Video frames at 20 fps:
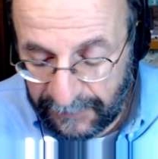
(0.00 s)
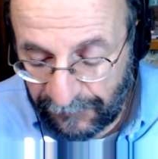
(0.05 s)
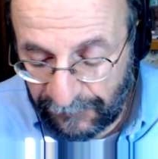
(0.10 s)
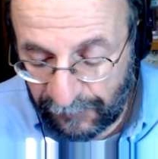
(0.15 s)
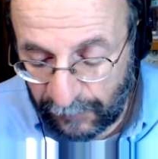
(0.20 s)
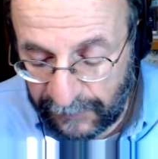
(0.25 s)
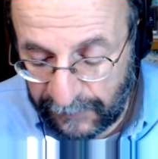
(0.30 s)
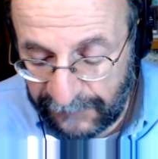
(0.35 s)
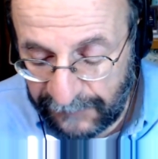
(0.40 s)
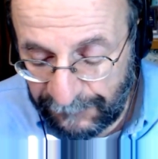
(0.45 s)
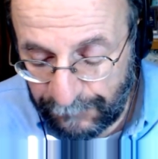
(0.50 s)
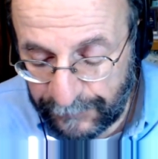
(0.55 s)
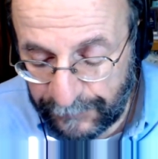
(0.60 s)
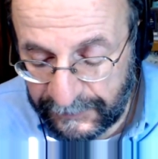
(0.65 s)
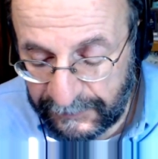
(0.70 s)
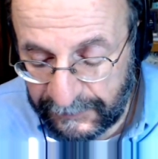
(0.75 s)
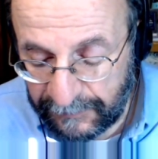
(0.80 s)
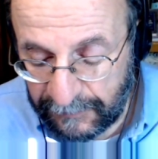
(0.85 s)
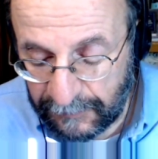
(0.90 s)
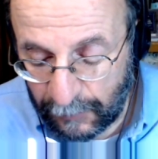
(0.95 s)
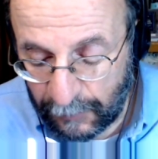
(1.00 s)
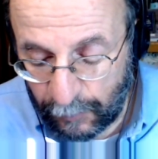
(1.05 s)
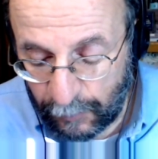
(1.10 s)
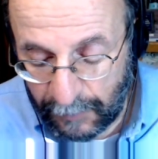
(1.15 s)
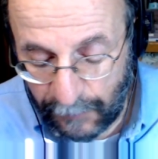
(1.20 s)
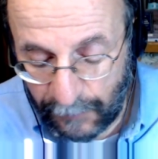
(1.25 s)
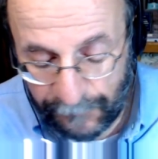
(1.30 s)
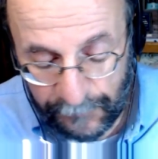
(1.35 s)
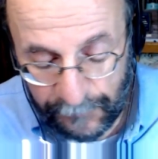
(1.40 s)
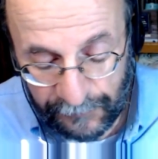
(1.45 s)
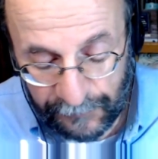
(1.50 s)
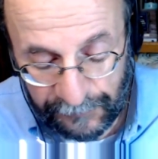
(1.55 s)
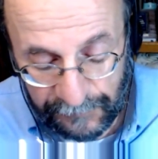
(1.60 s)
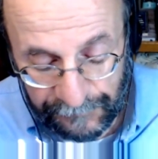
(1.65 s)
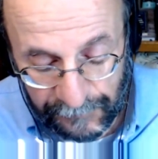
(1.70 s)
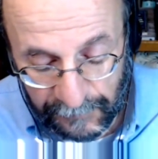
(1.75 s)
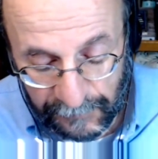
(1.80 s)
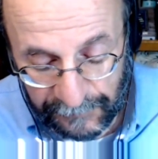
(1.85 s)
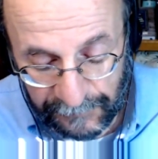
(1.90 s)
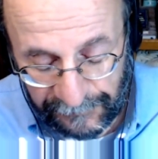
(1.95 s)
So if we go over to
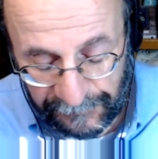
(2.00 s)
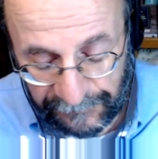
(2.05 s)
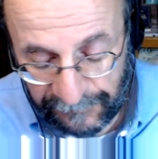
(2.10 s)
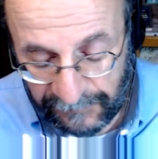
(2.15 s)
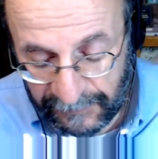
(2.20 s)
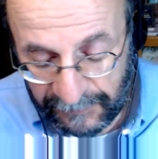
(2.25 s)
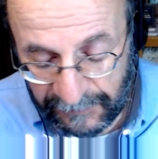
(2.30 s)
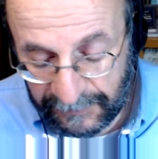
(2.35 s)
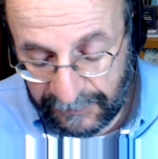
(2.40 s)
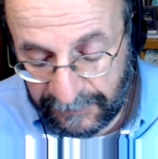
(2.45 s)
verse